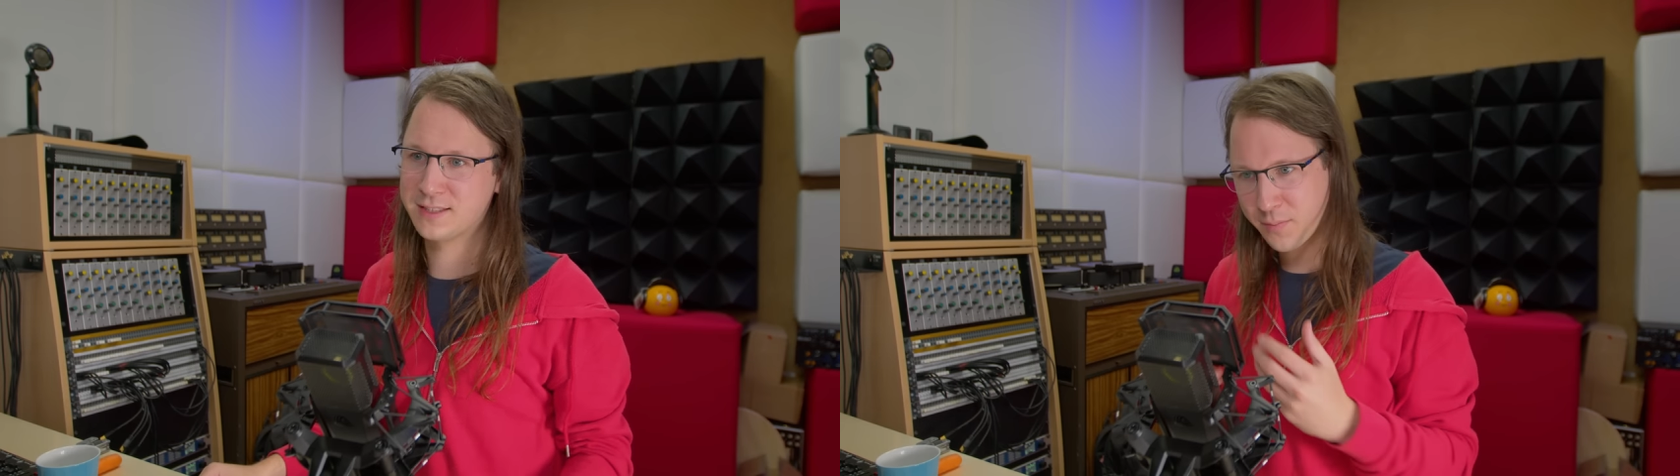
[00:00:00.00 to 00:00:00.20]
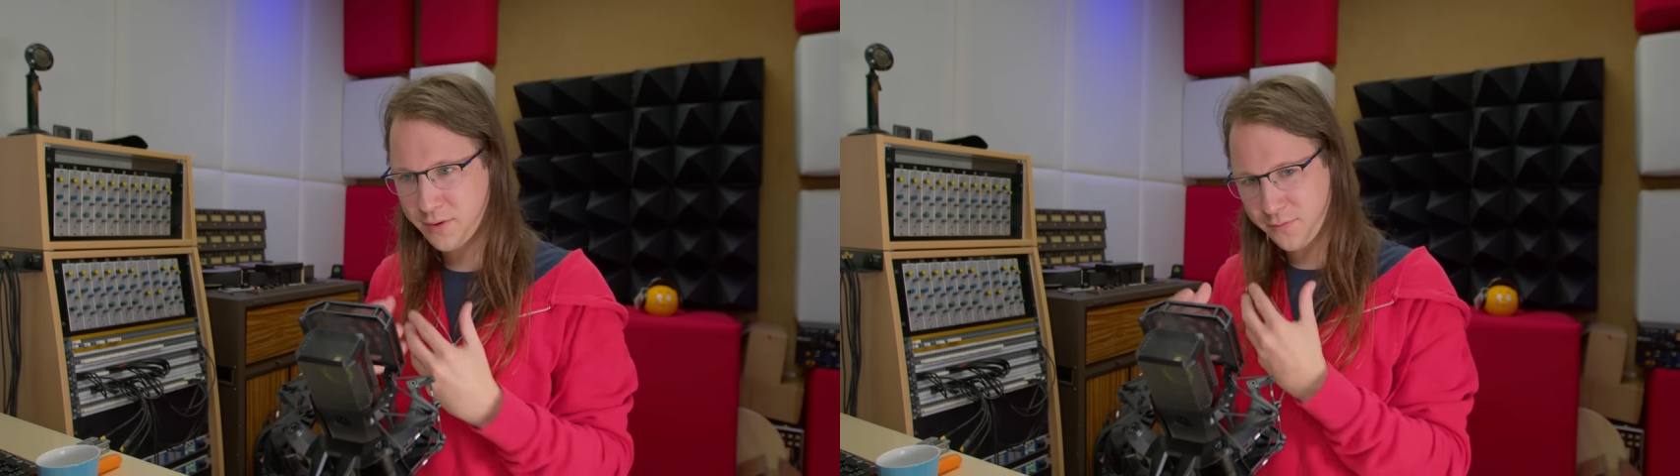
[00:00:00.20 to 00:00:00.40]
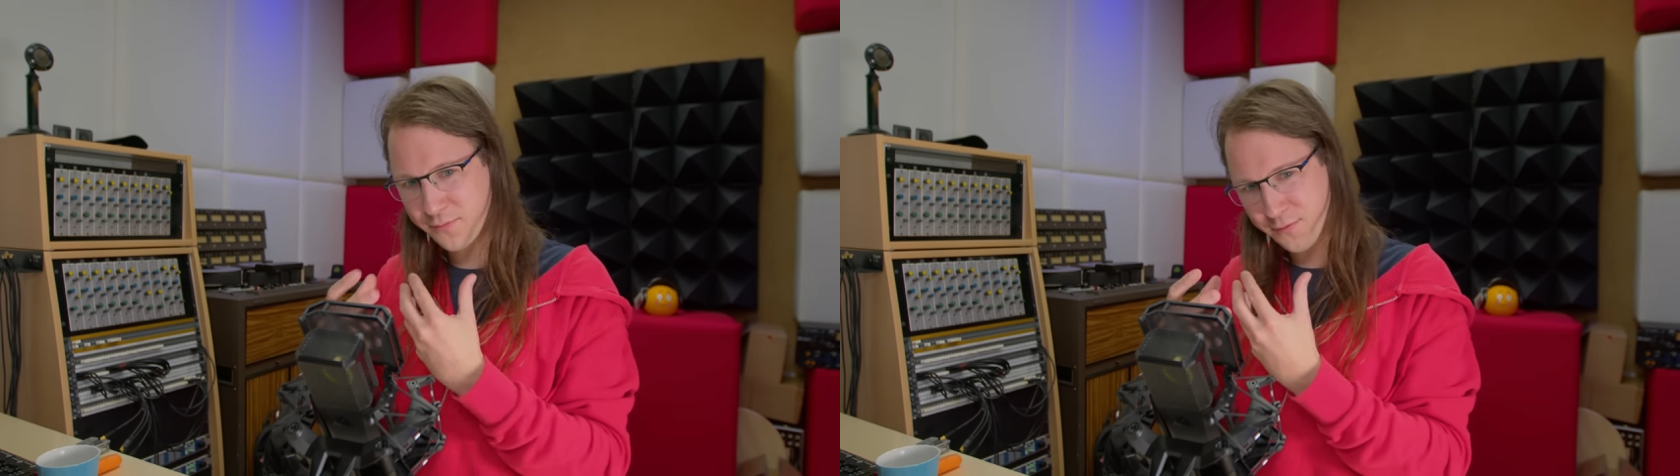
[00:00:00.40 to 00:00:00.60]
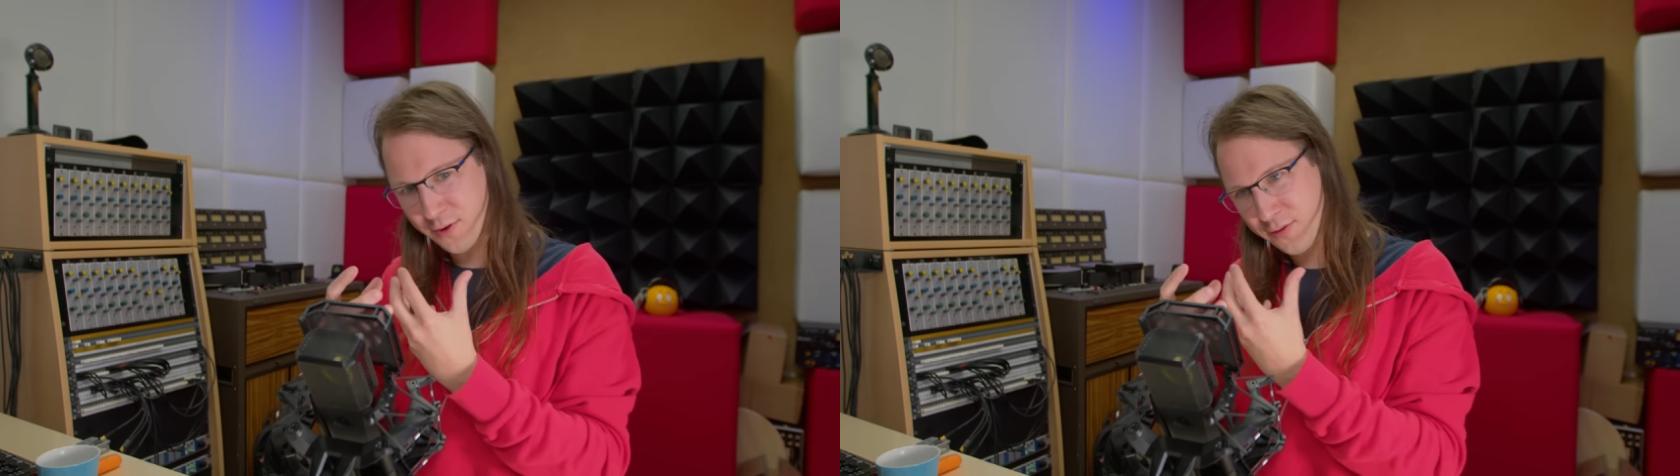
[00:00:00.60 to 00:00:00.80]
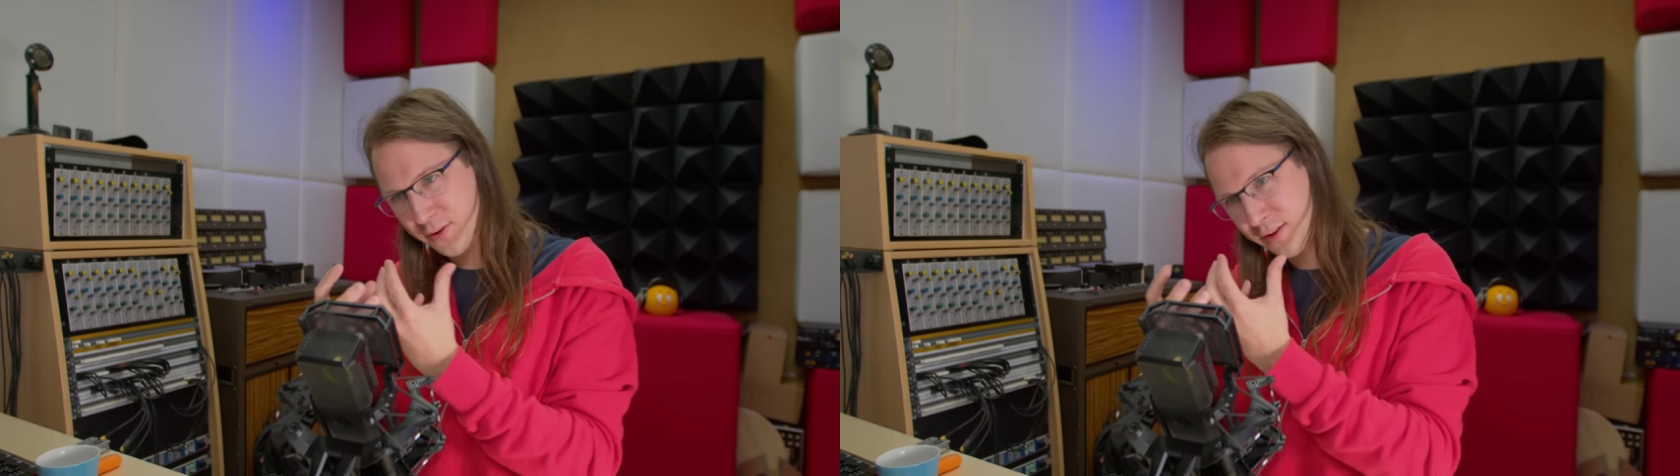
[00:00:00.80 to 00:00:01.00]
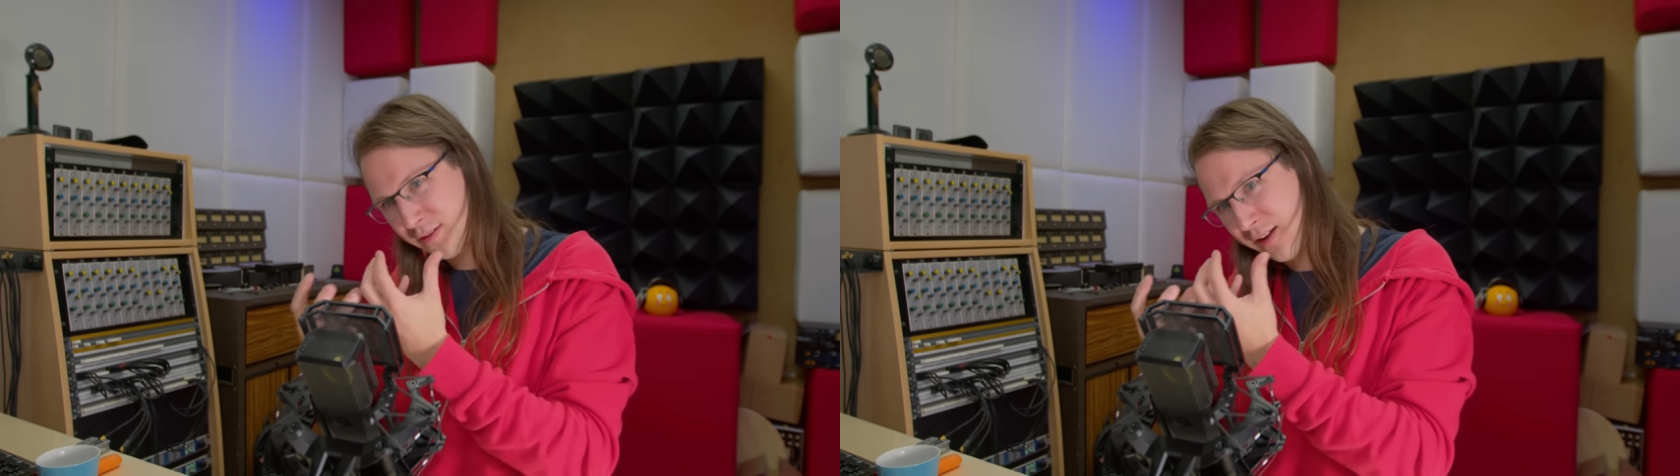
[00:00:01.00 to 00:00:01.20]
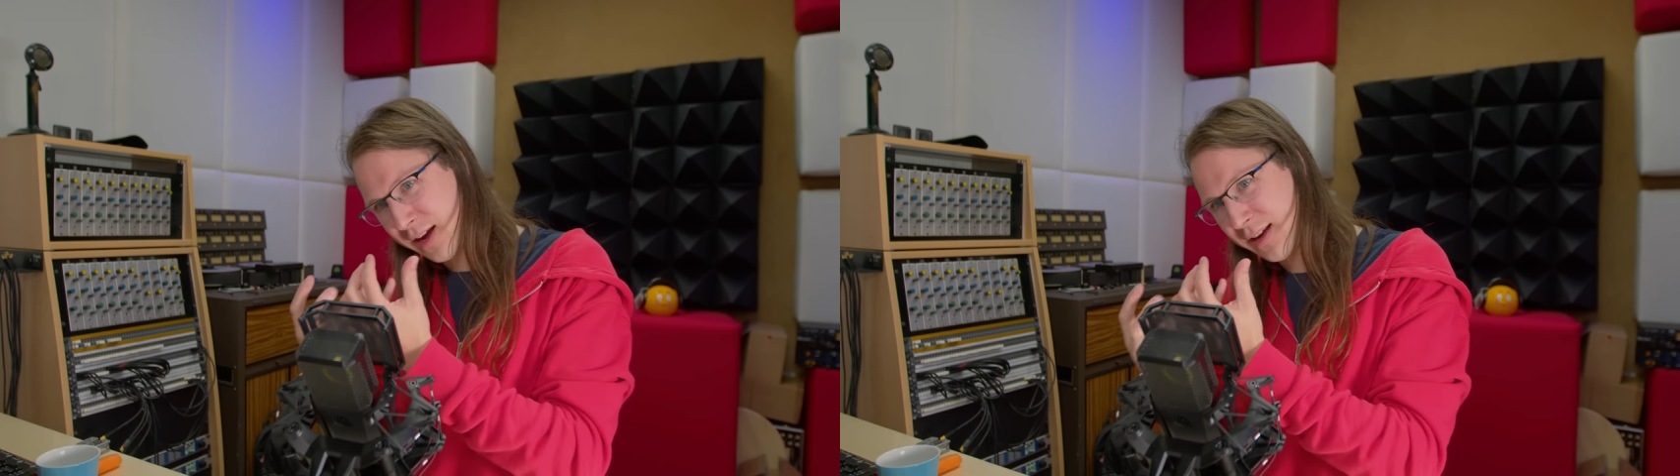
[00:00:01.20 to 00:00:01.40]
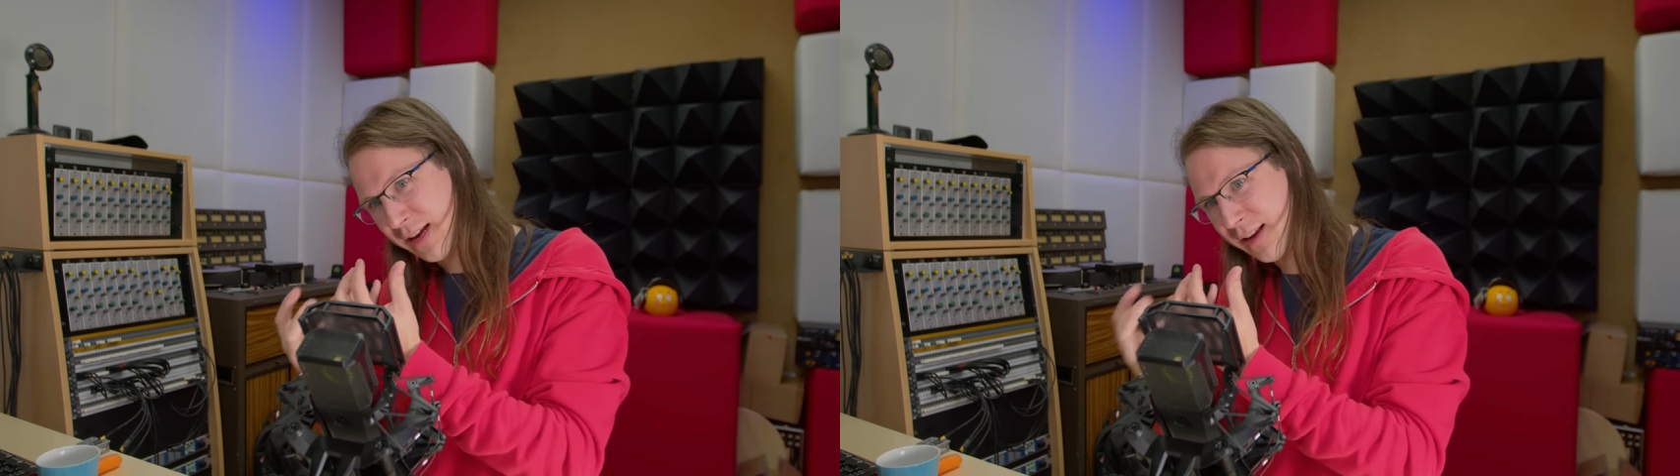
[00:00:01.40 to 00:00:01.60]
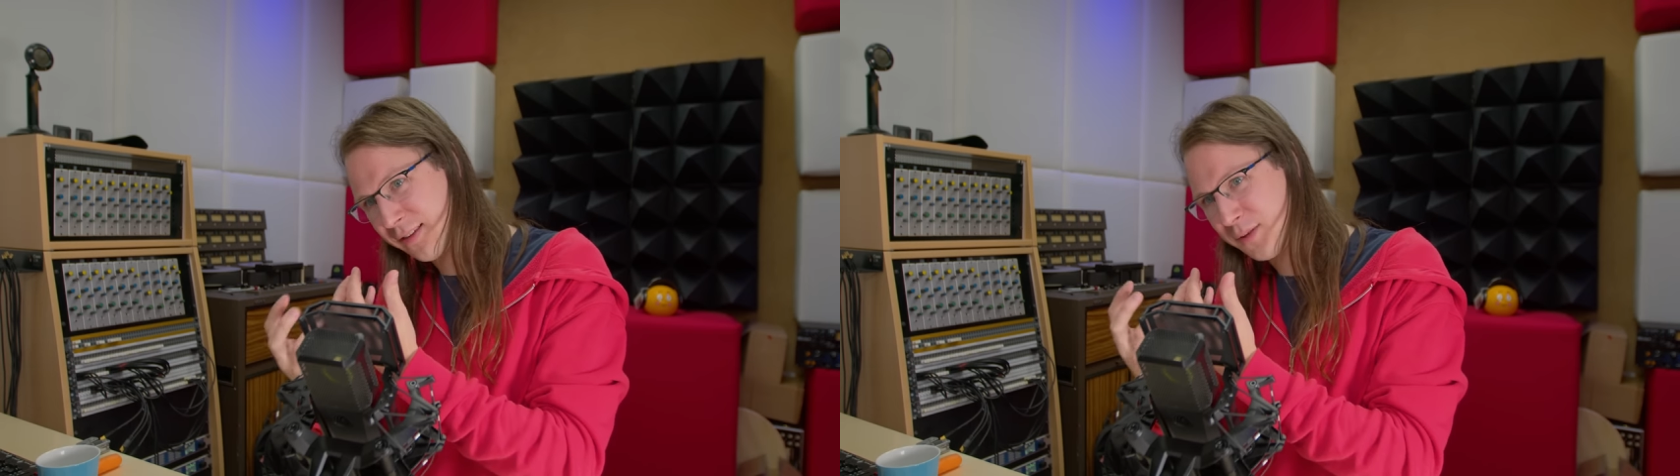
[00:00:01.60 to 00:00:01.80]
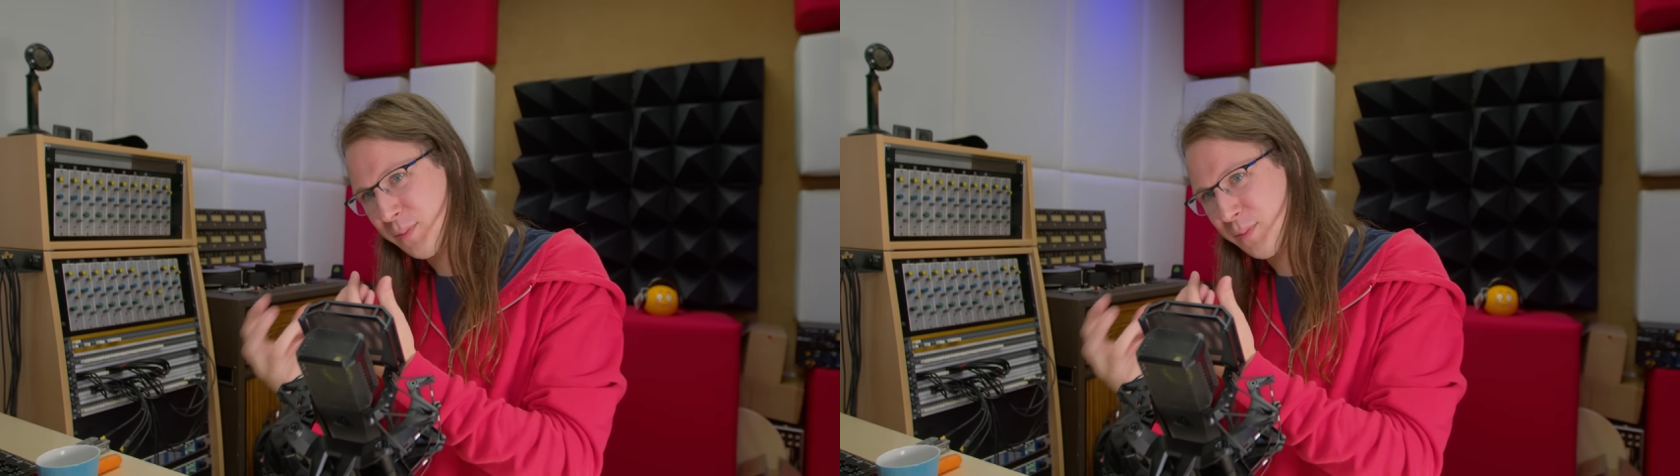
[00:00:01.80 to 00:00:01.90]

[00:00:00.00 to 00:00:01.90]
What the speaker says: but the technicalities